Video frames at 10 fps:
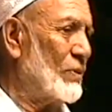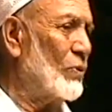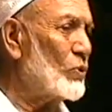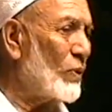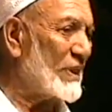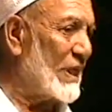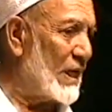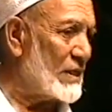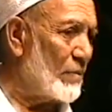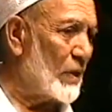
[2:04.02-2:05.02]
Those who are
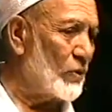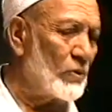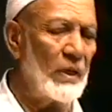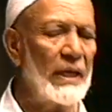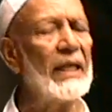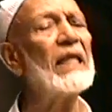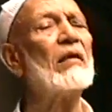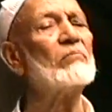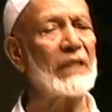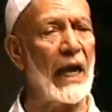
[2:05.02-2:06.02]
sinless among you, let
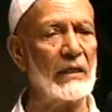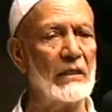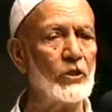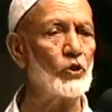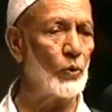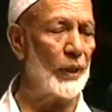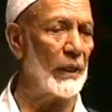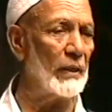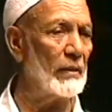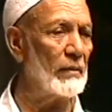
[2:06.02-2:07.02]
them start
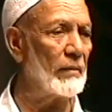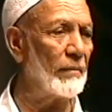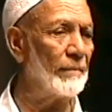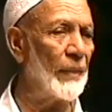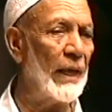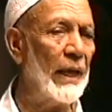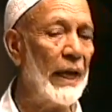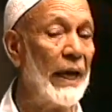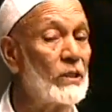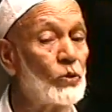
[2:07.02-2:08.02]
stoning.
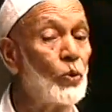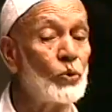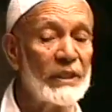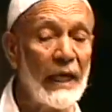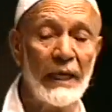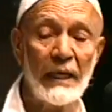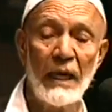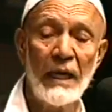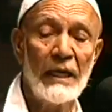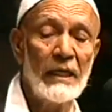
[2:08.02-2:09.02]
And so
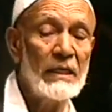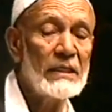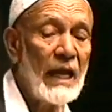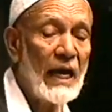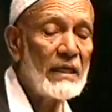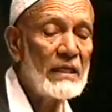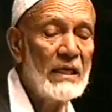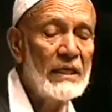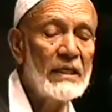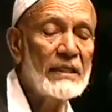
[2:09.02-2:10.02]
saying, he sat
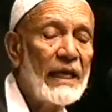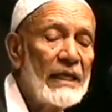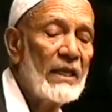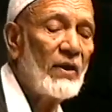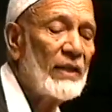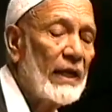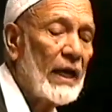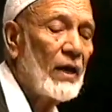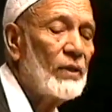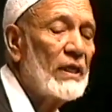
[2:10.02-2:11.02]
on the
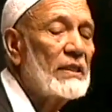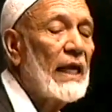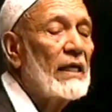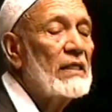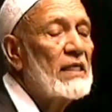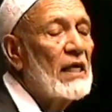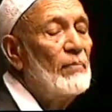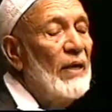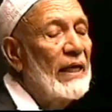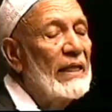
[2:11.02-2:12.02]
ground and started
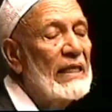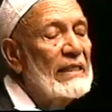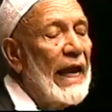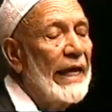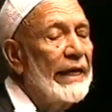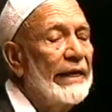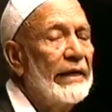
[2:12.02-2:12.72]
scribbling in the sand.